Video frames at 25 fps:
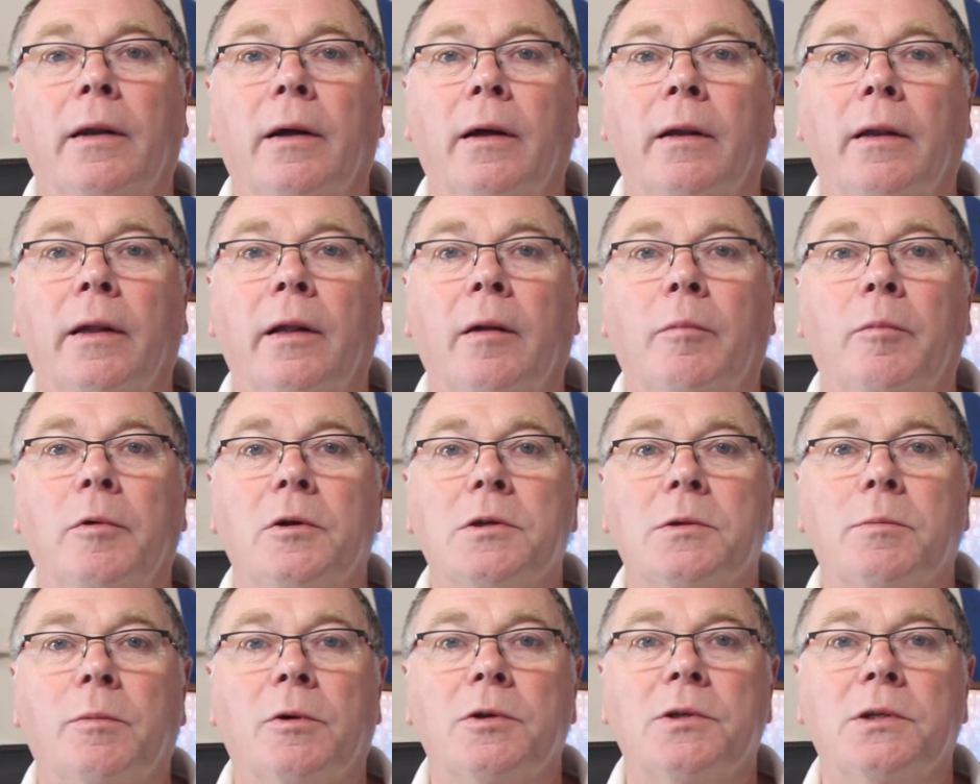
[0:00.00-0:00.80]
I'll help you
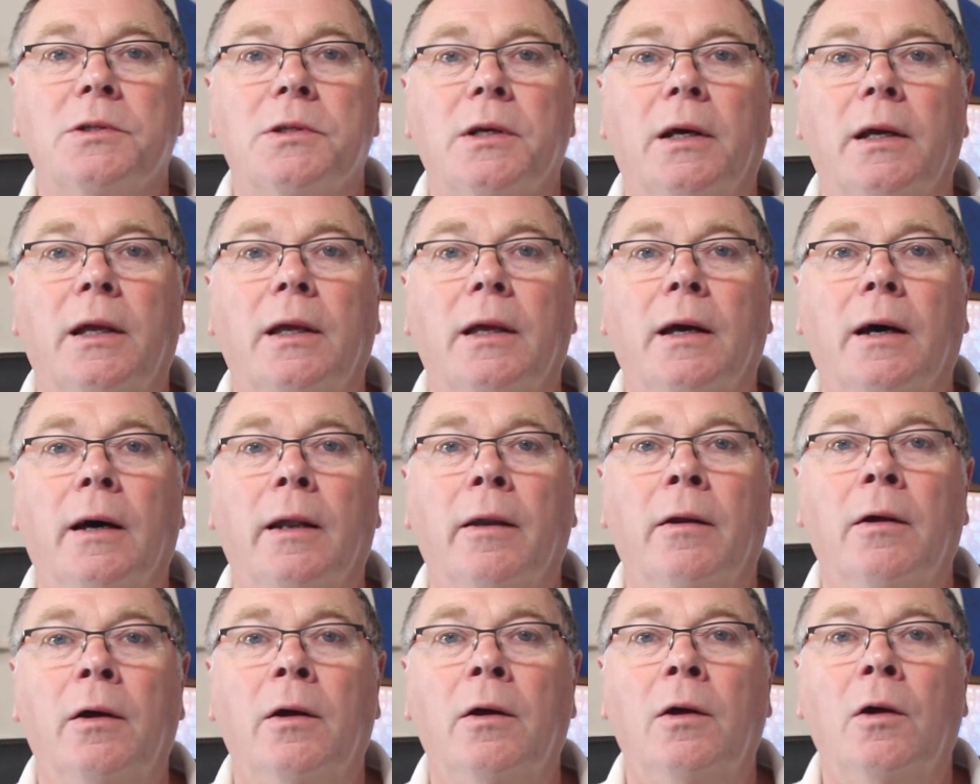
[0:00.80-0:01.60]
as much as I
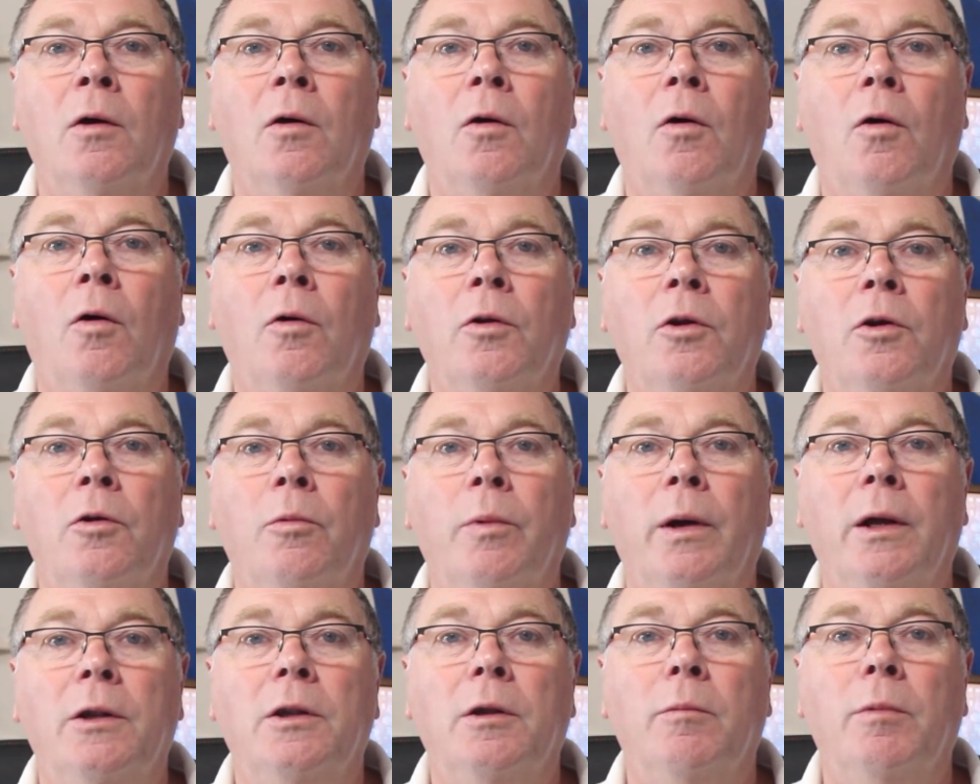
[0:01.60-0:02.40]
can on your
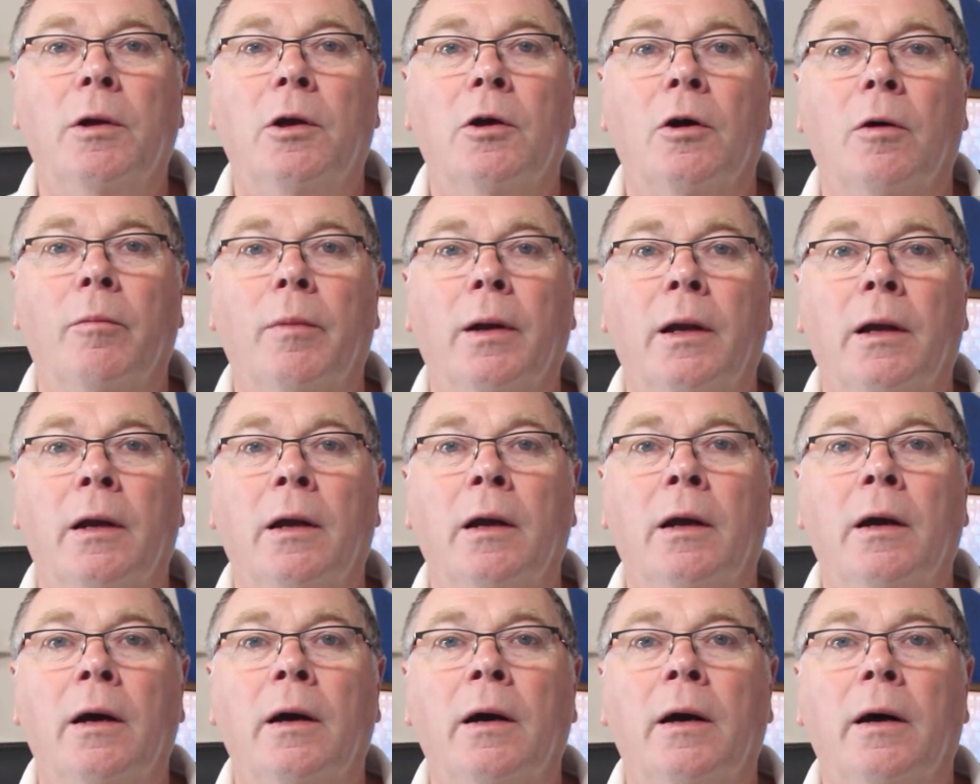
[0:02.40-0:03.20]
way to becoming
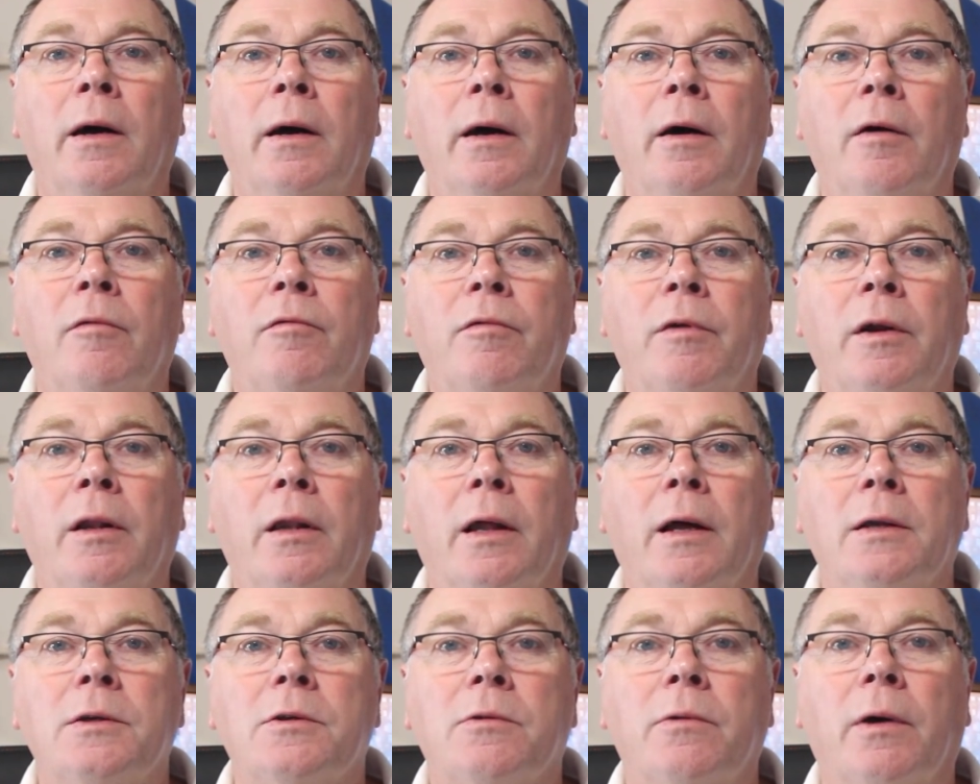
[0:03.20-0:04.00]
a
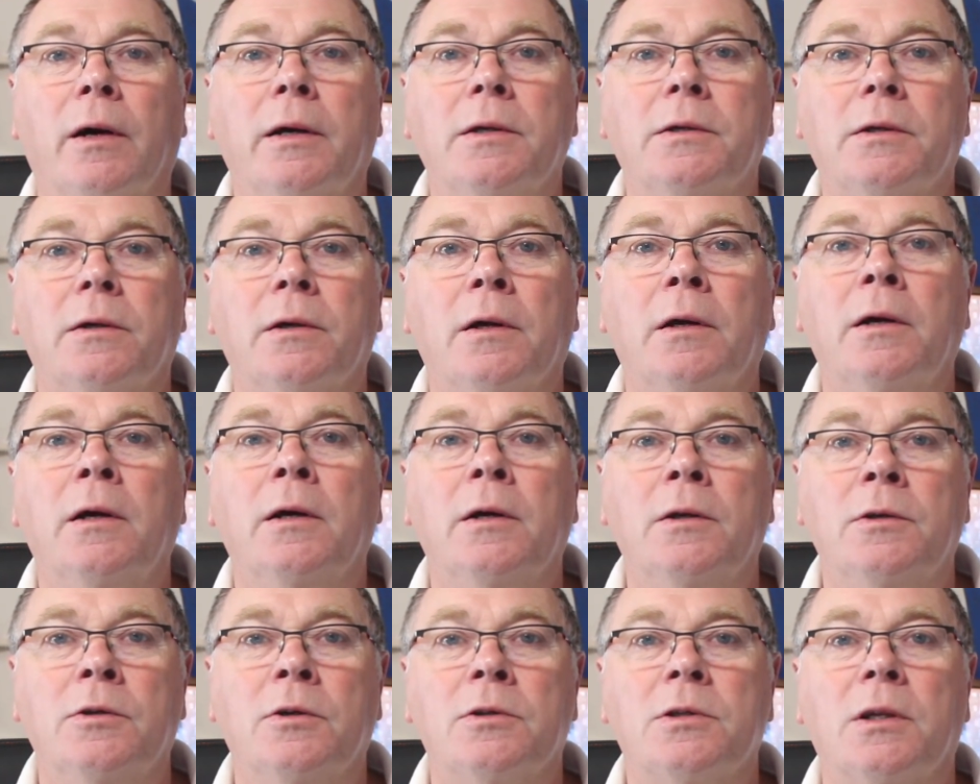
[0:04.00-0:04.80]
freelance writer,
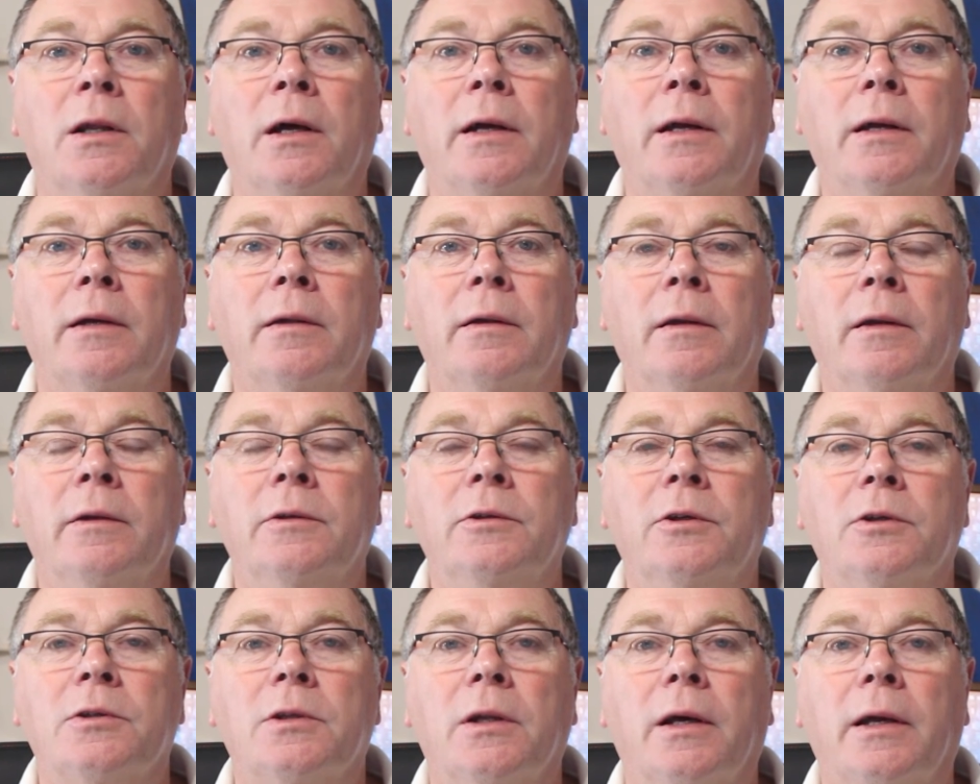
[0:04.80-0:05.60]
just
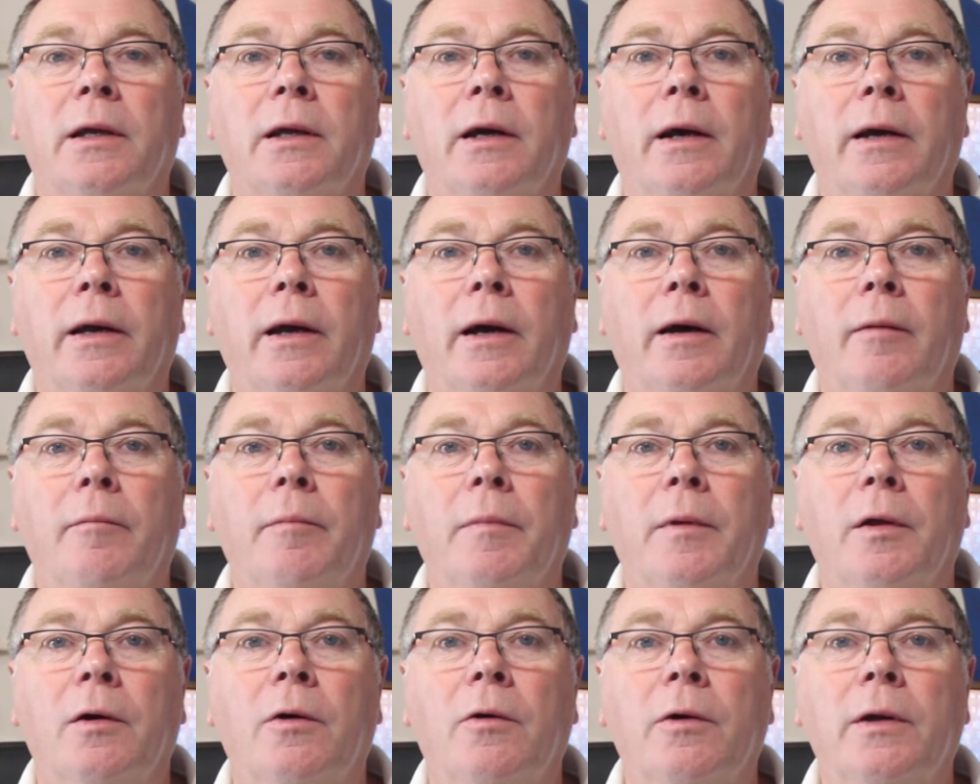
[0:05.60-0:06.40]
like I am.
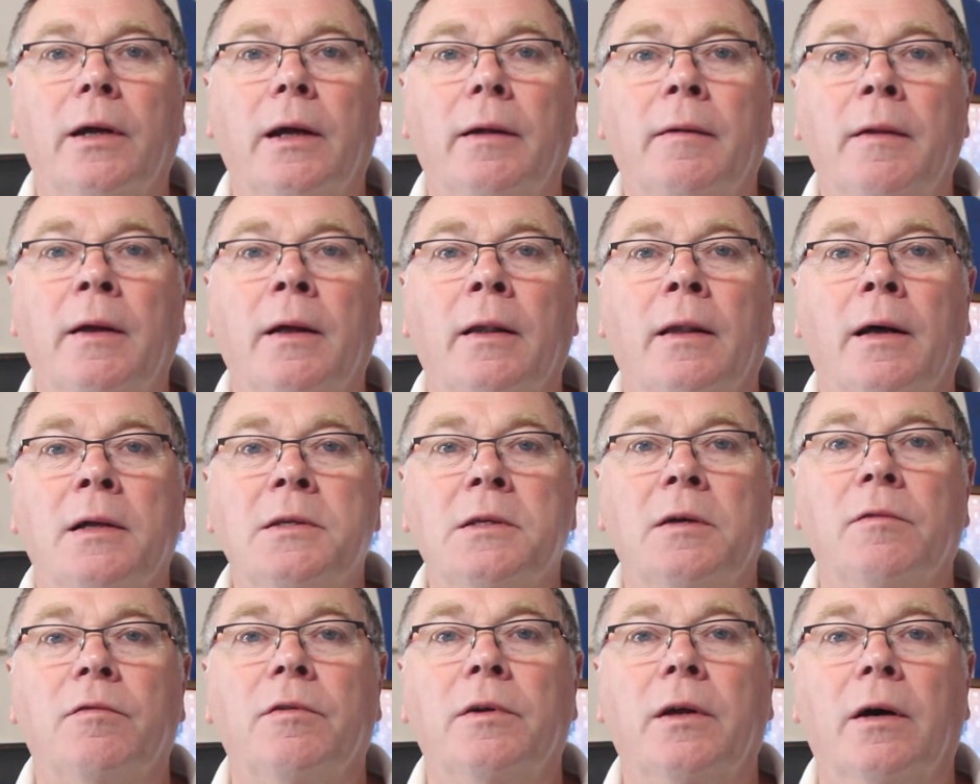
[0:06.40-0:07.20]
Okay,
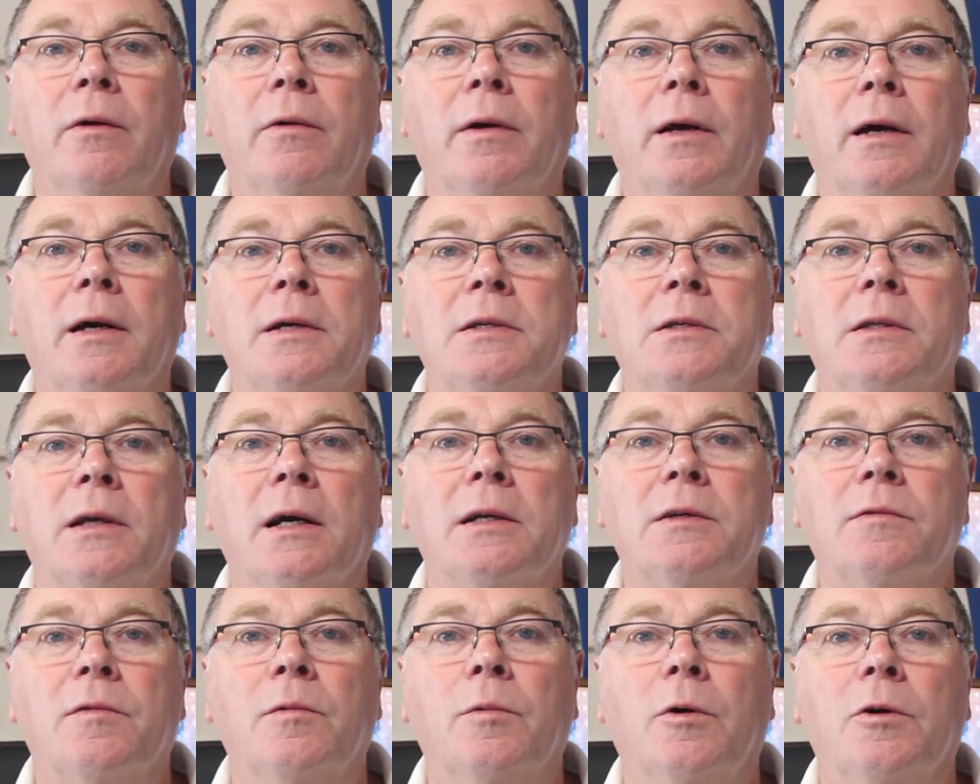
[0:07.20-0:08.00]
that's it for now, guys.
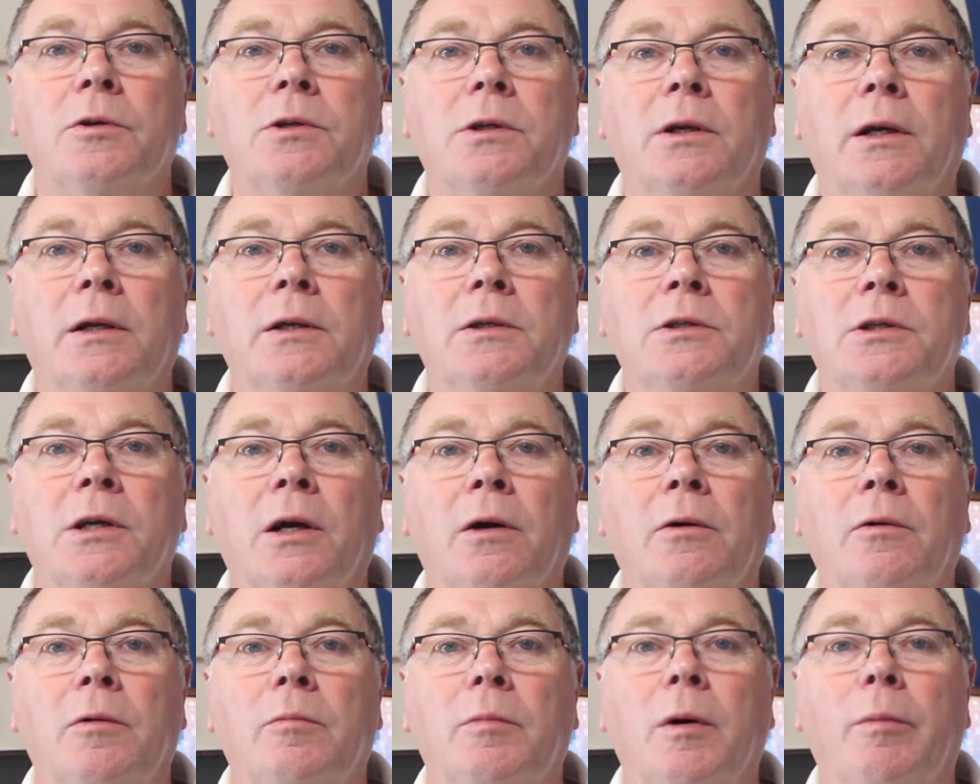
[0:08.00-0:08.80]
Thanks for watching.
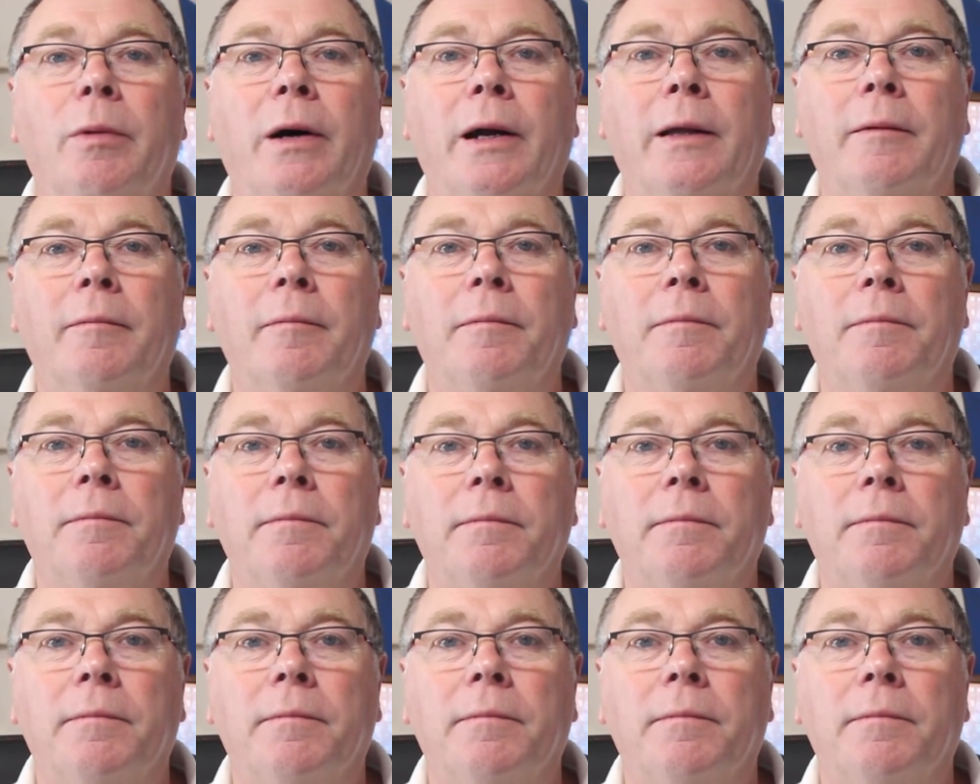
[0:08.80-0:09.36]
Ciao. Bye-bye.